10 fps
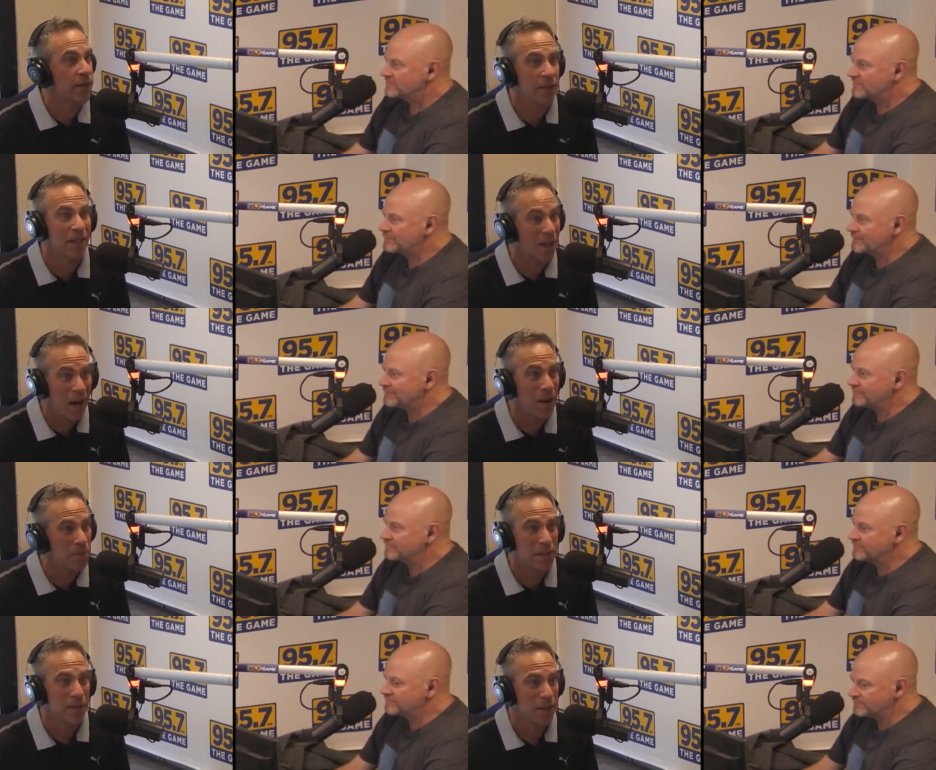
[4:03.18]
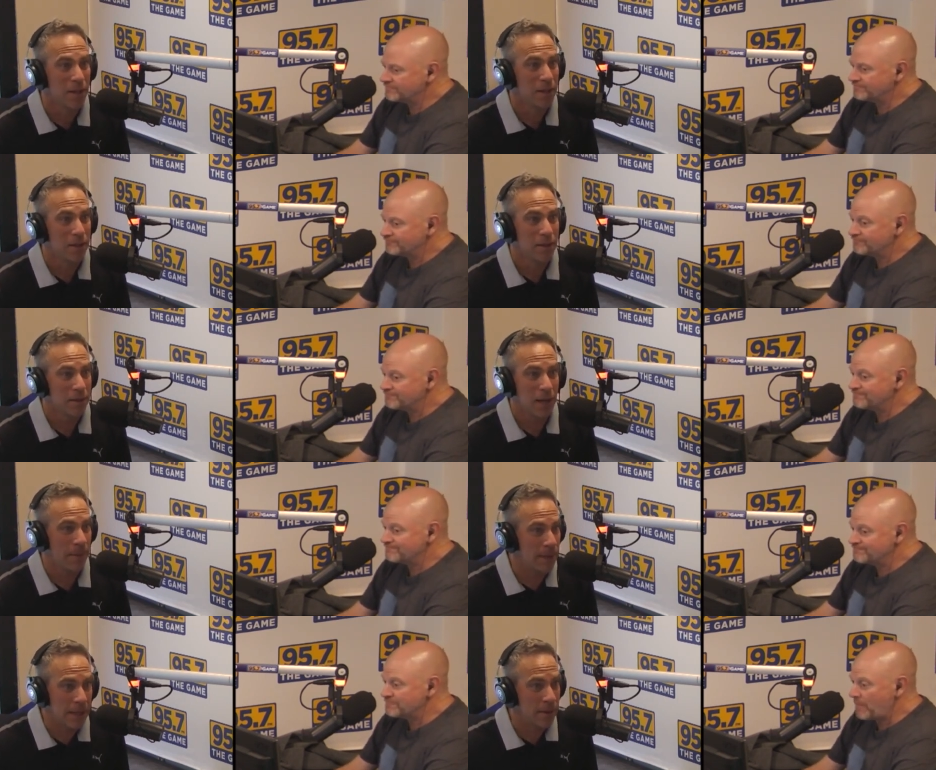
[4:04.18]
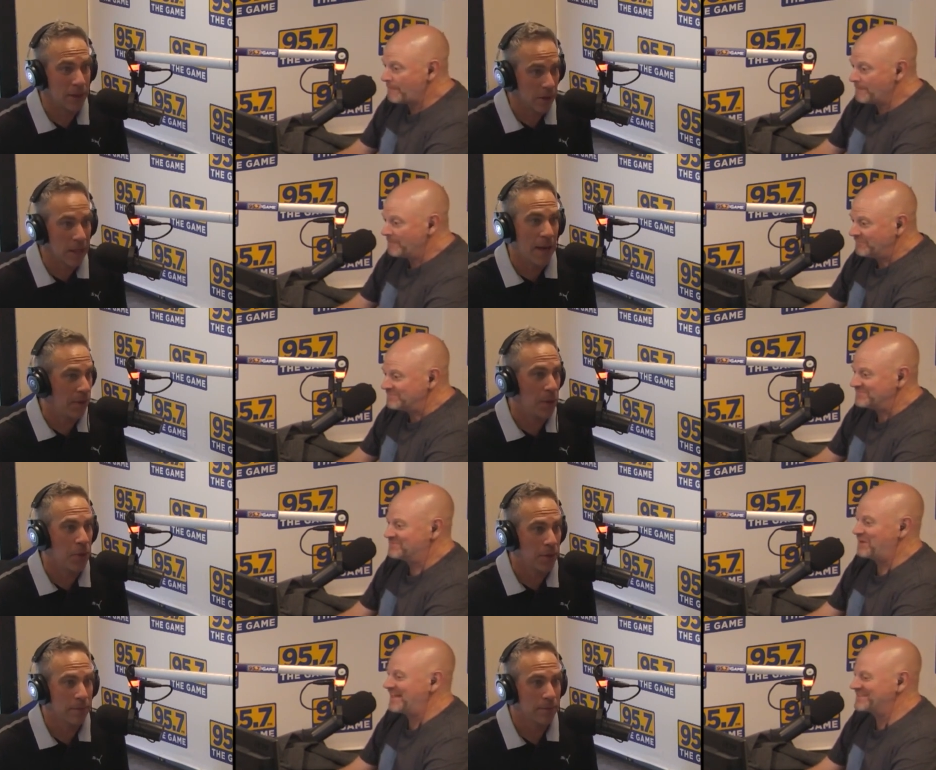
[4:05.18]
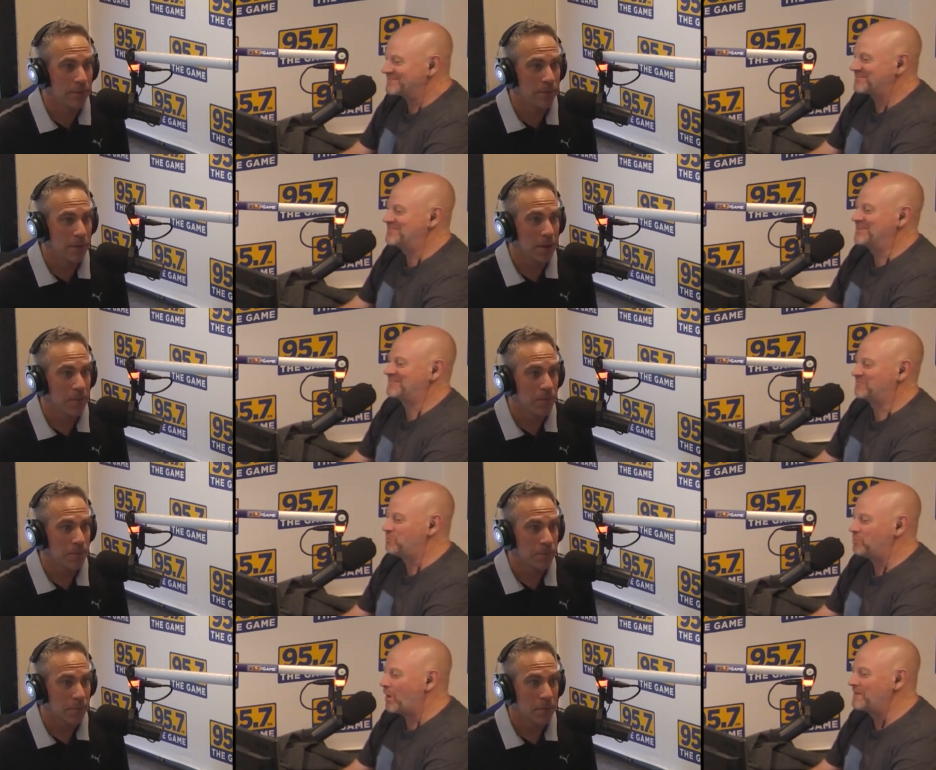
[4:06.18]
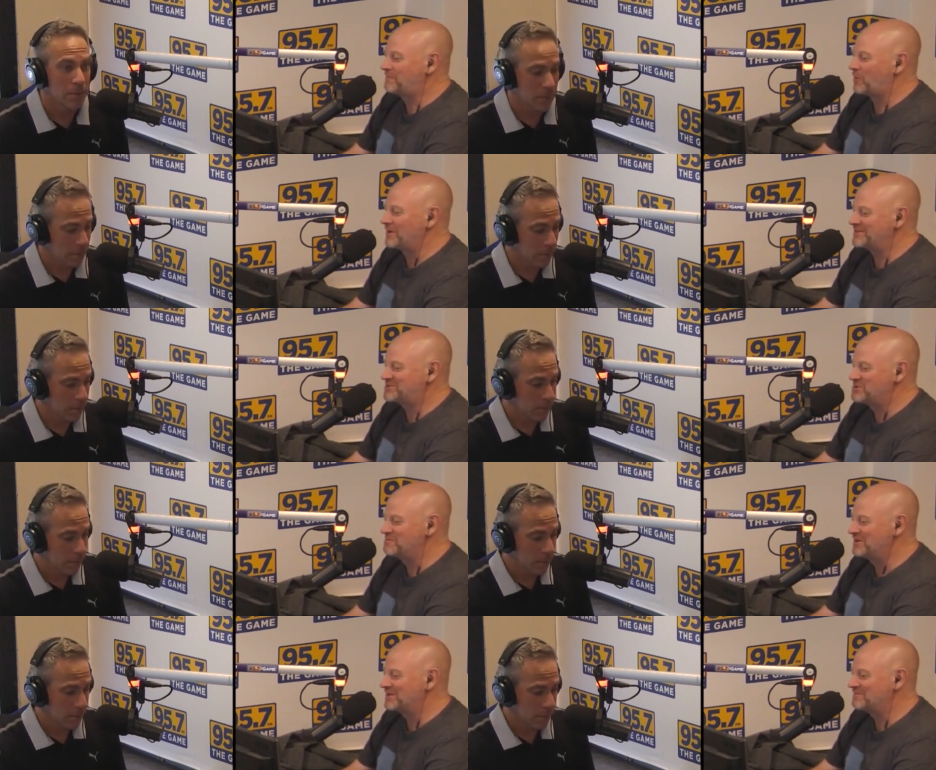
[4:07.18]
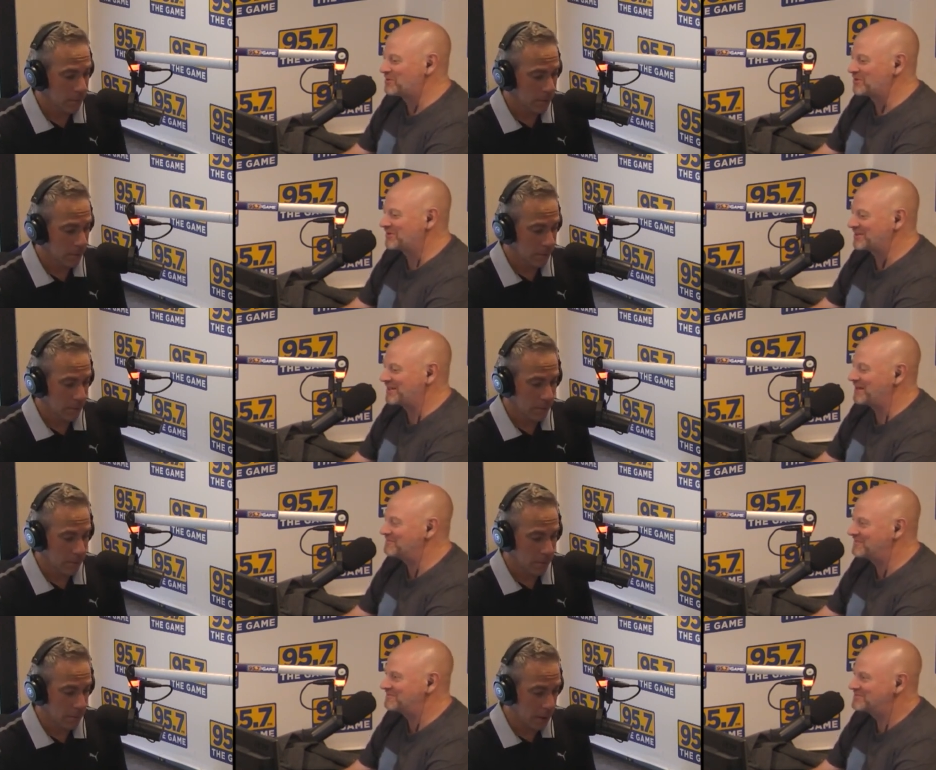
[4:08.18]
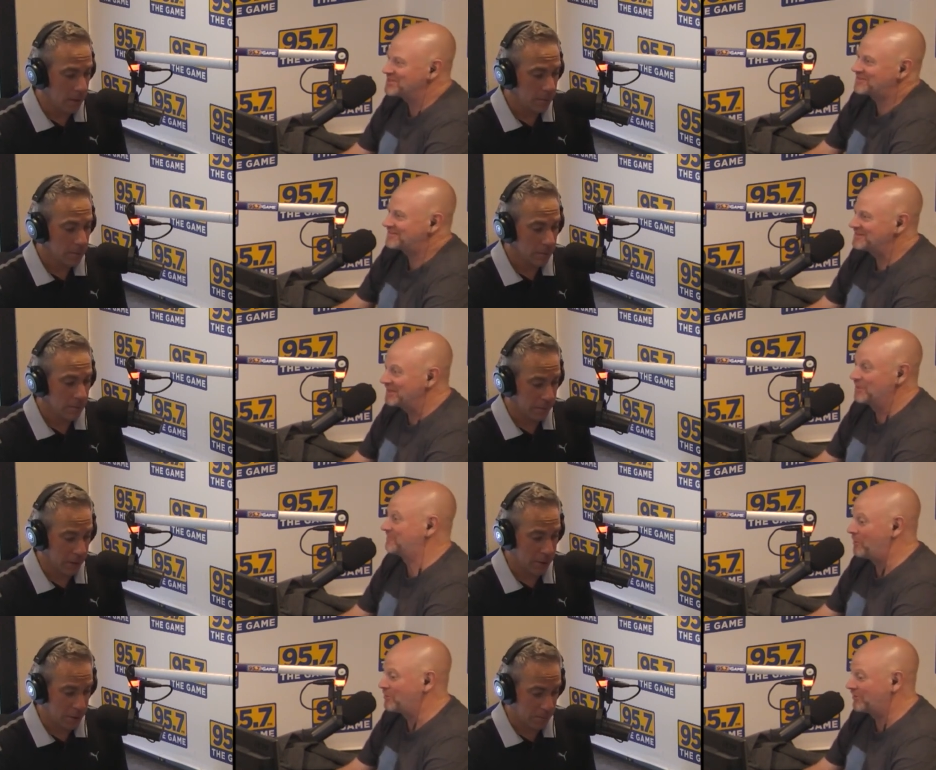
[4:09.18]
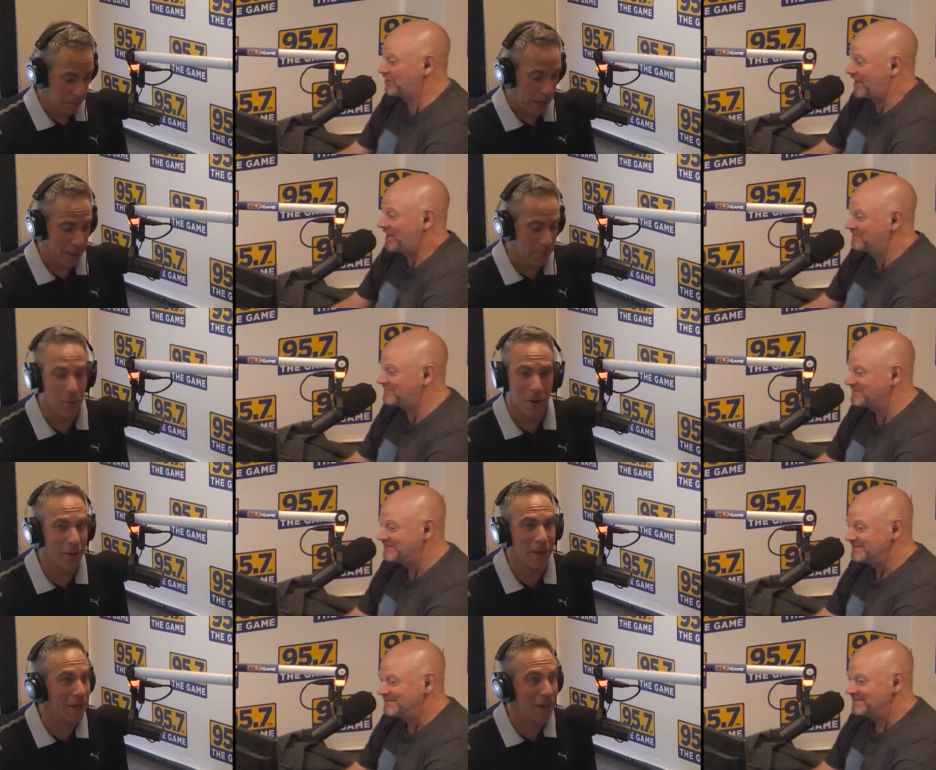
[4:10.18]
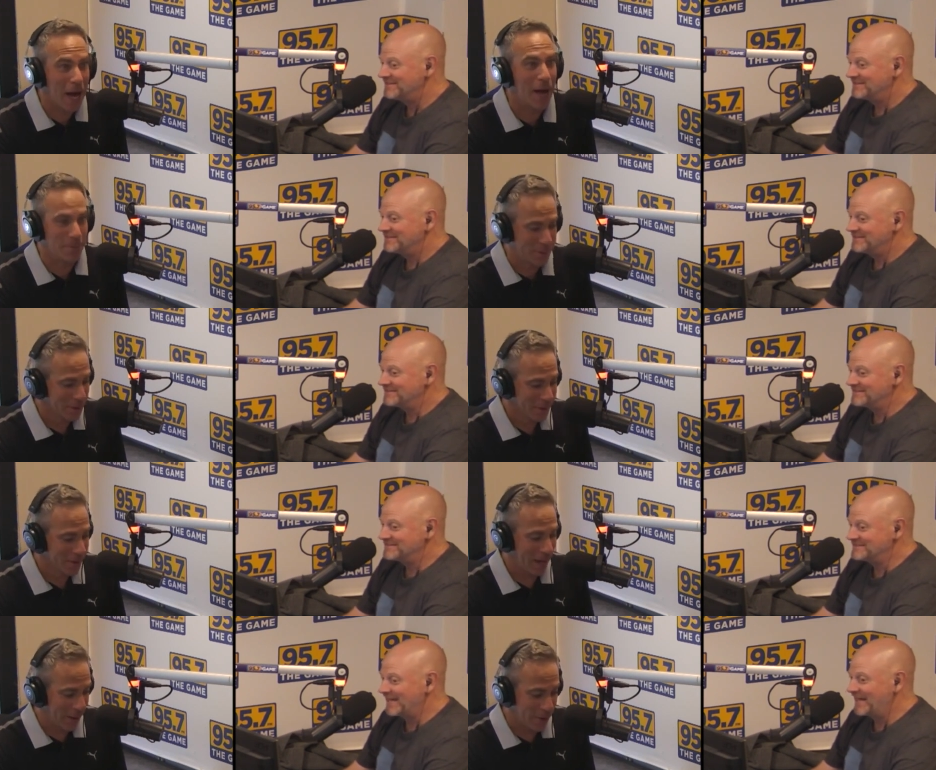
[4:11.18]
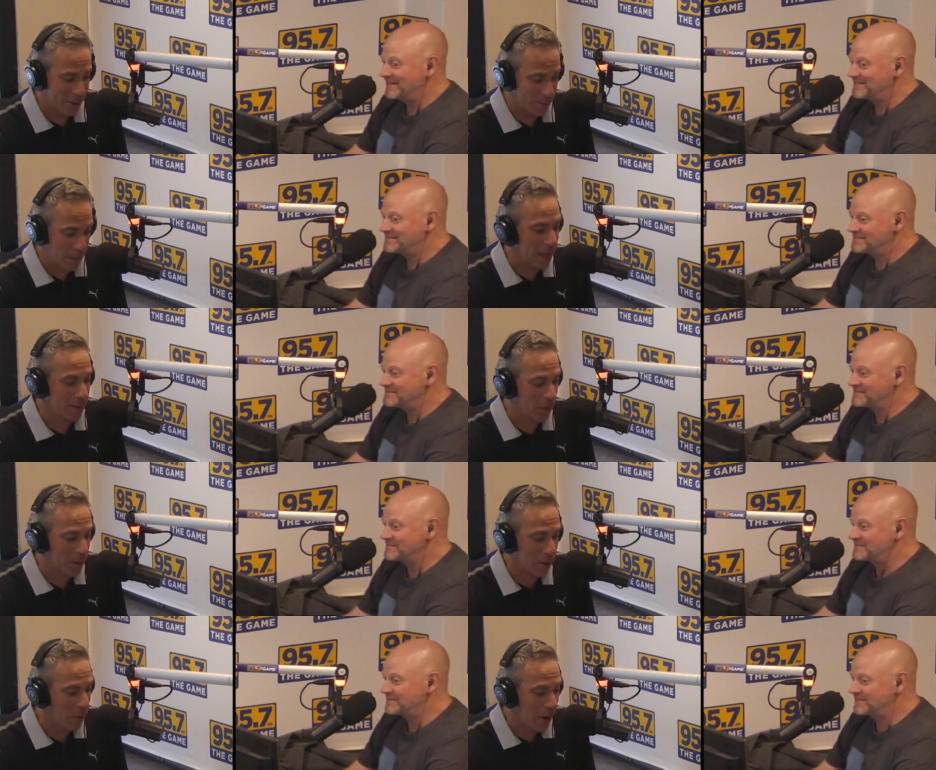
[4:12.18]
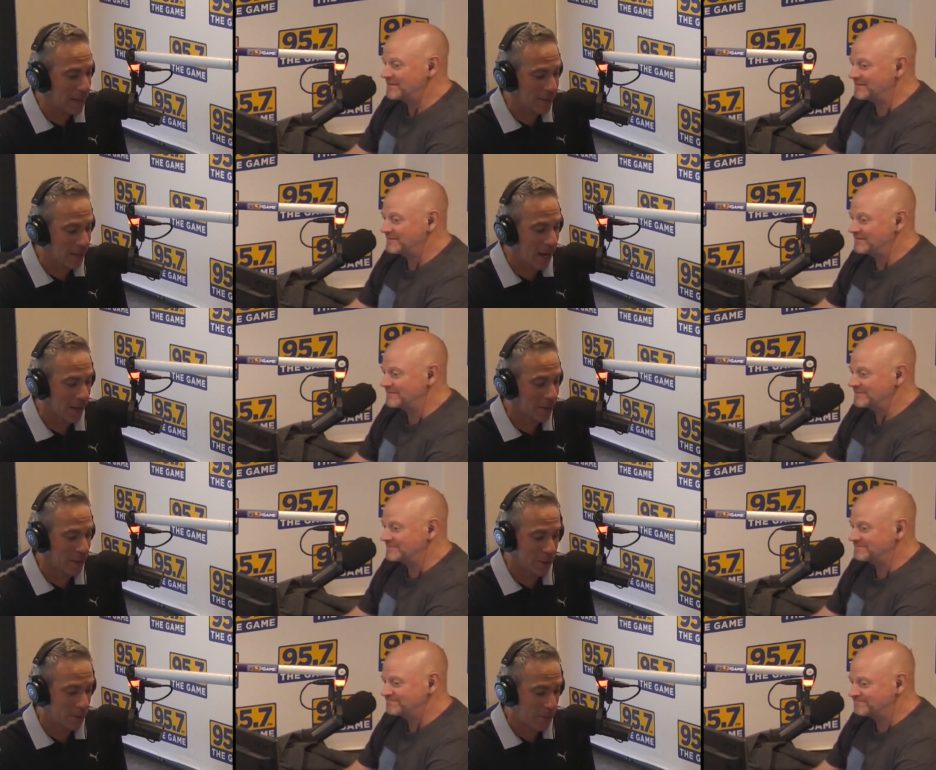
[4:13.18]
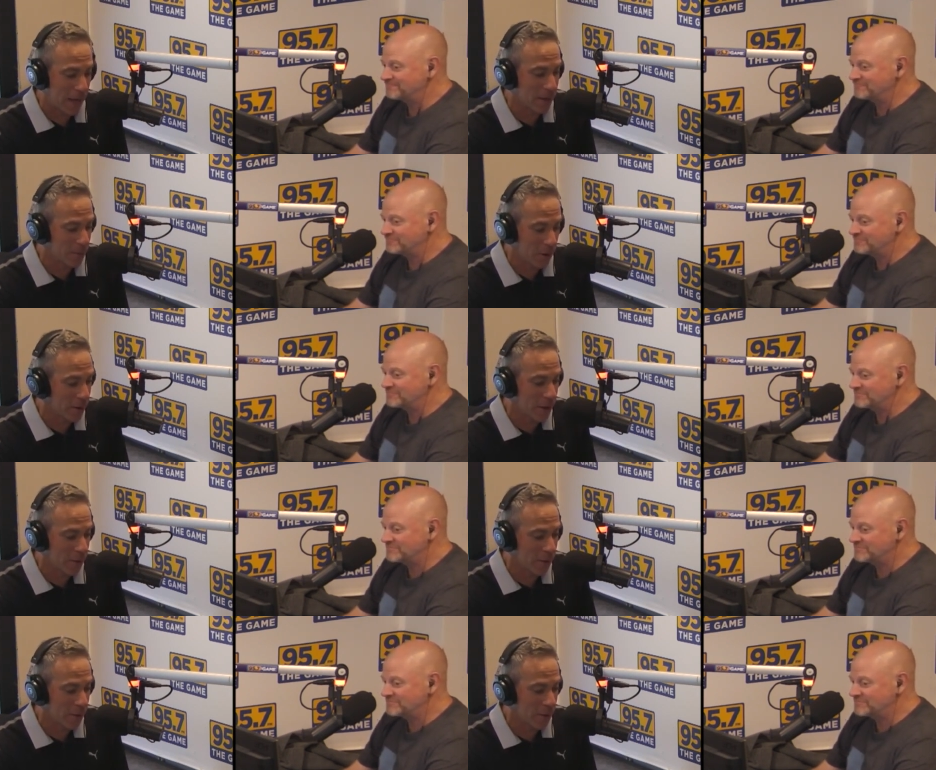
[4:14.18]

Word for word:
Speaker 1: and the Cubs. I mean, they're eleventh. Right. There's it's one point two million more than the Cubs.
Speaker 2: Well, Just, it is more than the Cubs. They're spending more than the Cubs. And yeah. they're spending more than the White Sox. And they're spending more than the